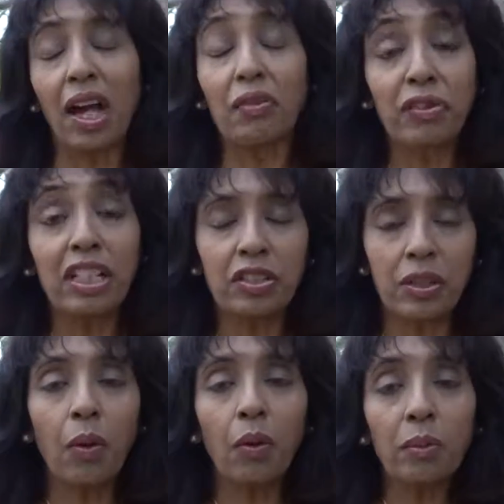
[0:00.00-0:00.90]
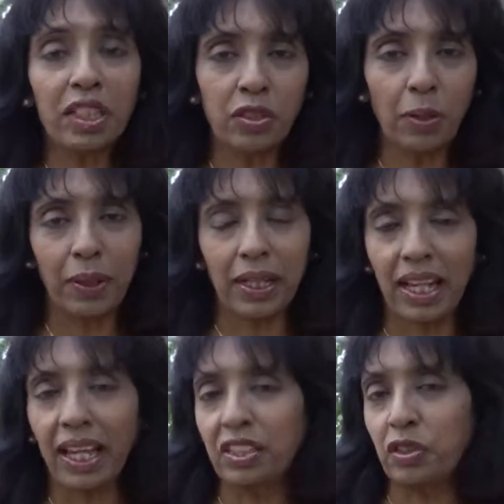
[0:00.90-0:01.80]
finished all my shopping
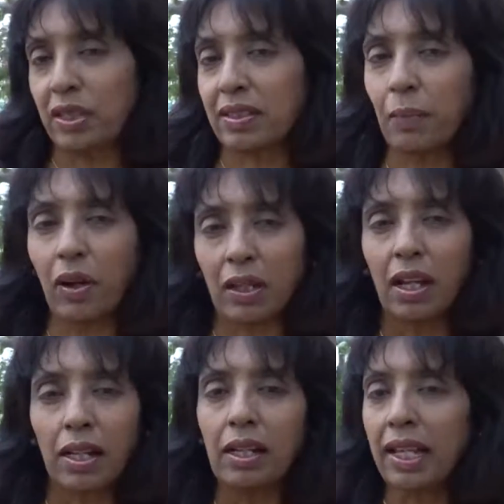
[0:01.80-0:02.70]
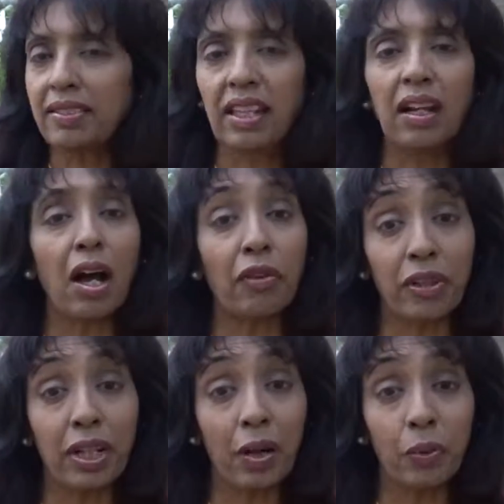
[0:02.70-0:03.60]
in just about less than half
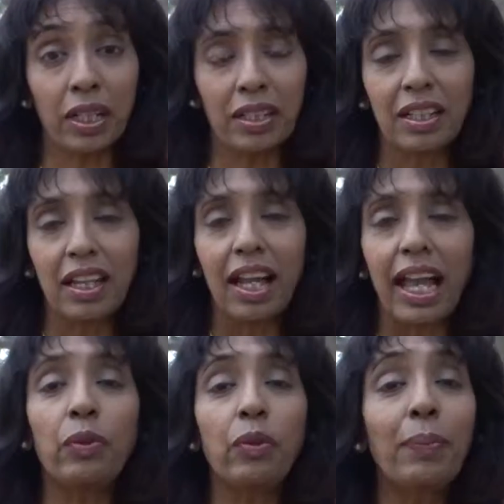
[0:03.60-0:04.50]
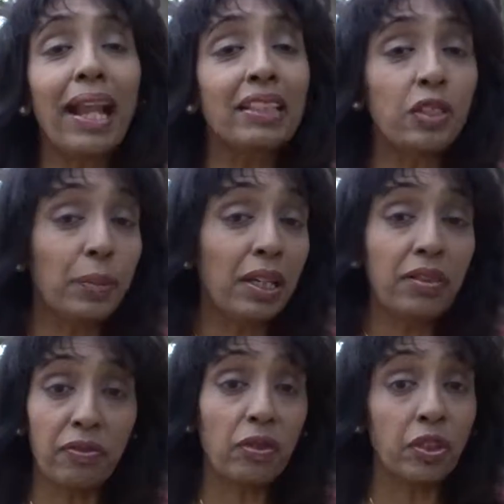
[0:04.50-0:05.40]
an hour. And we planned to be
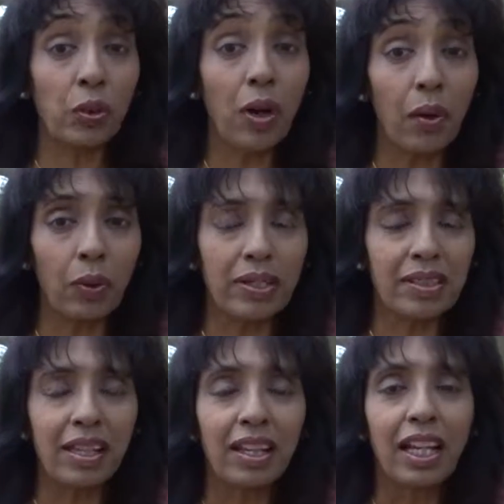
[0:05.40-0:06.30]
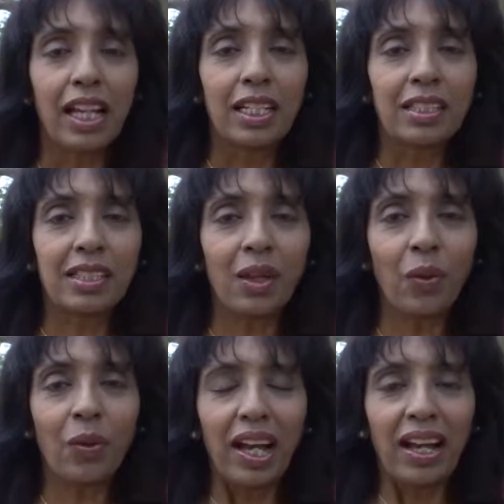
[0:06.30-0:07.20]
for 2 hours.
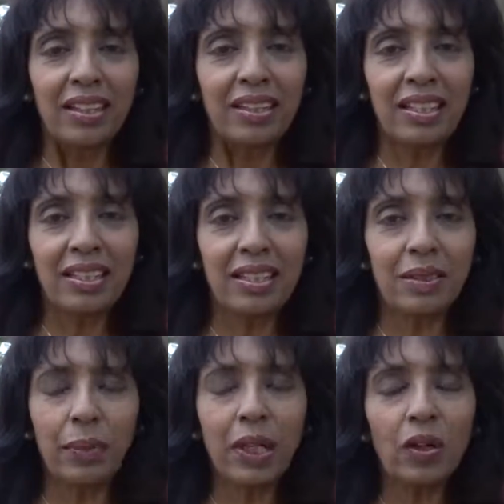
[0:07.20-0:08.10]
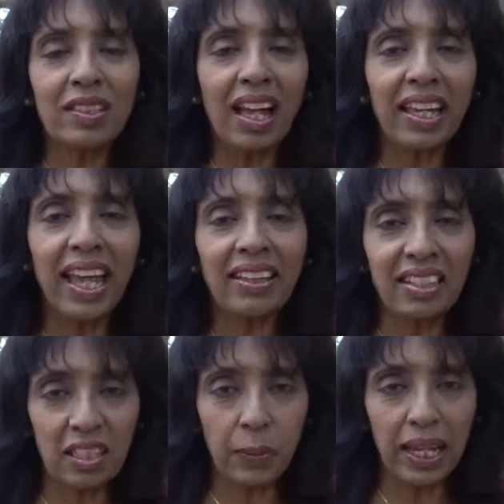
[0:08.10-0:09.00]
So this is because I had
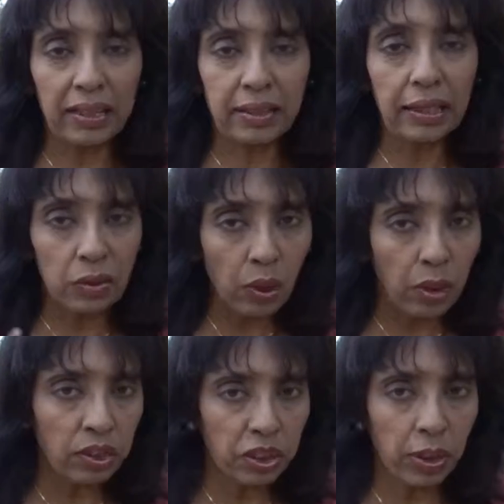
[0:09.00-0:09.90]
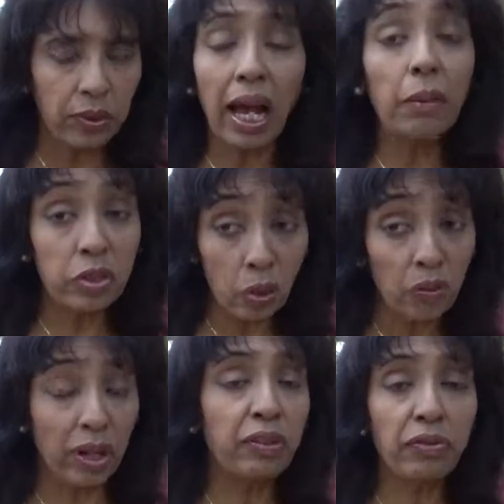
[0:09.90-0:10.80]
the space. That's what I want to share with you. I'm so
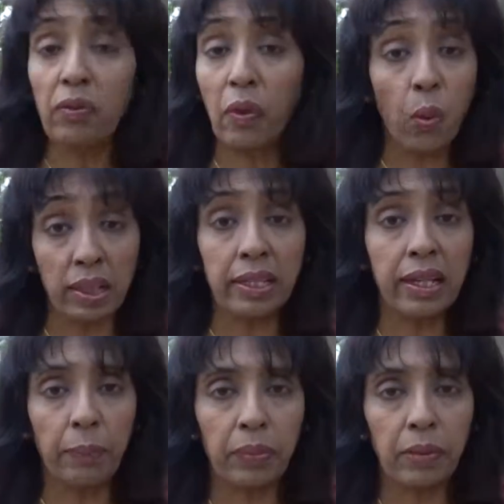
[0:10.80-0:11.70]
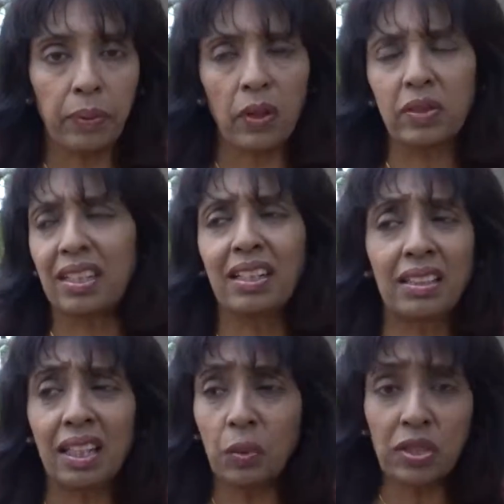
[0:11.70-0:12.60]
grateful for what had happened, because
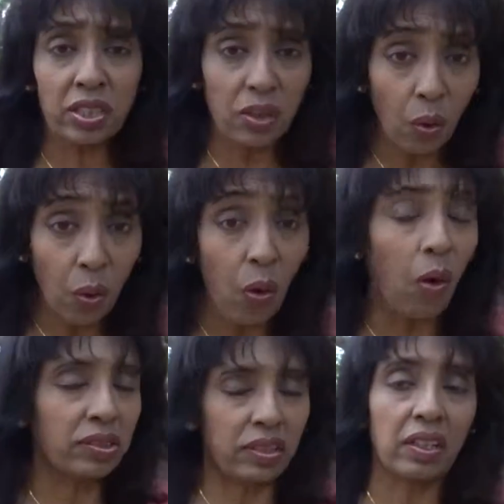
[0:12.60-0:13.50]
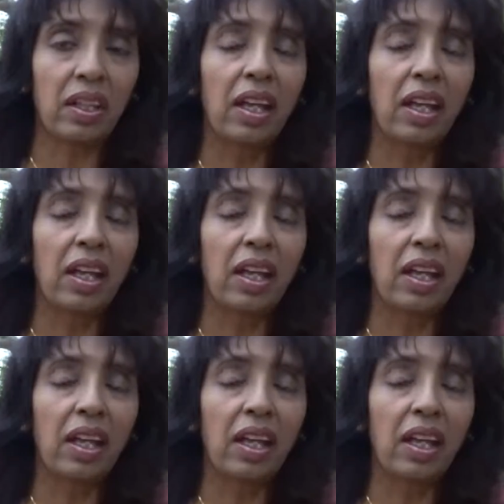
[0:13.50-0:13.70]
it was so hot